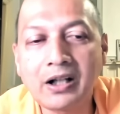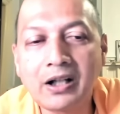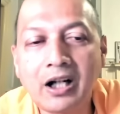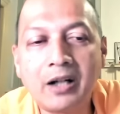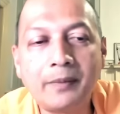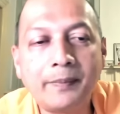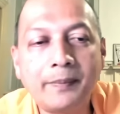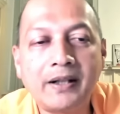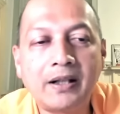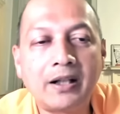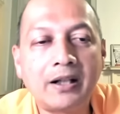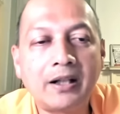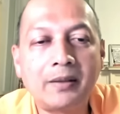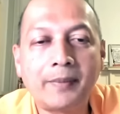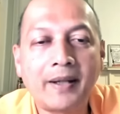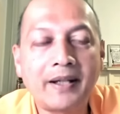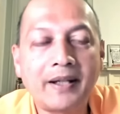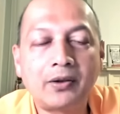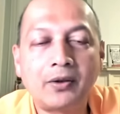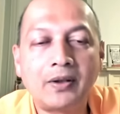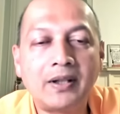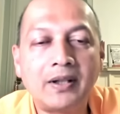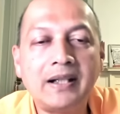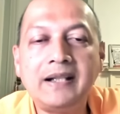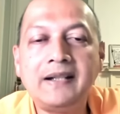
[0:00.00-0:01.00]
Can't be done by
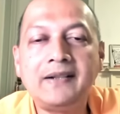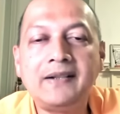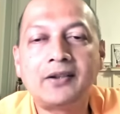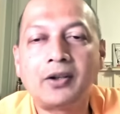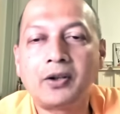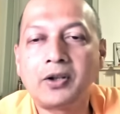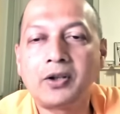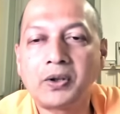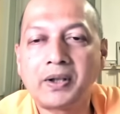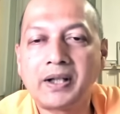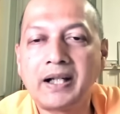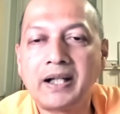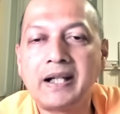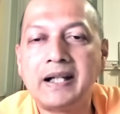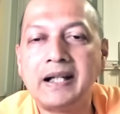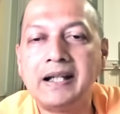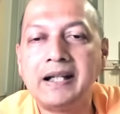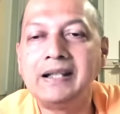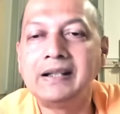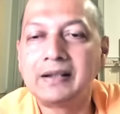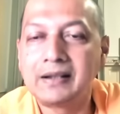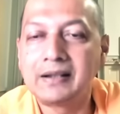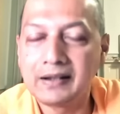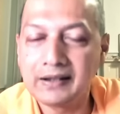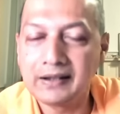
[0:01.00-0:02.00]
your knees or your
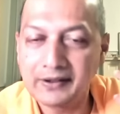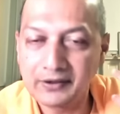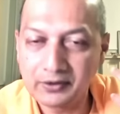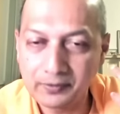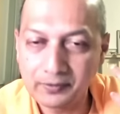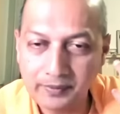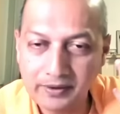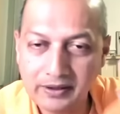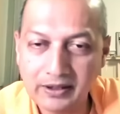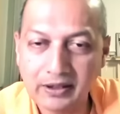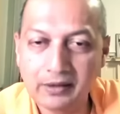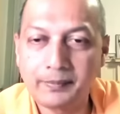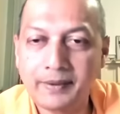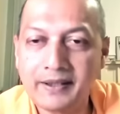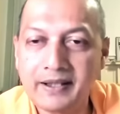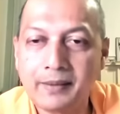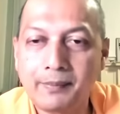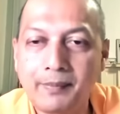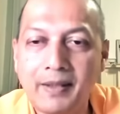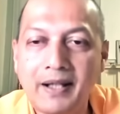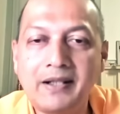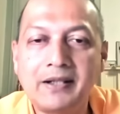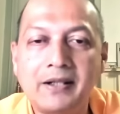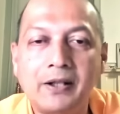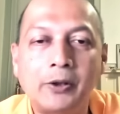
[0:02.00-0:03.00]
kidney. It has to be done by the
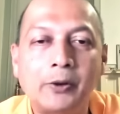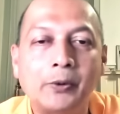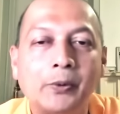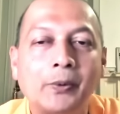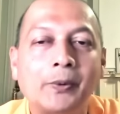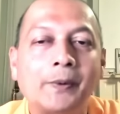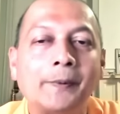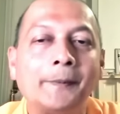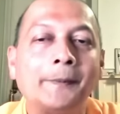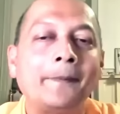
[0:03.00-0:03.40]
mind alone.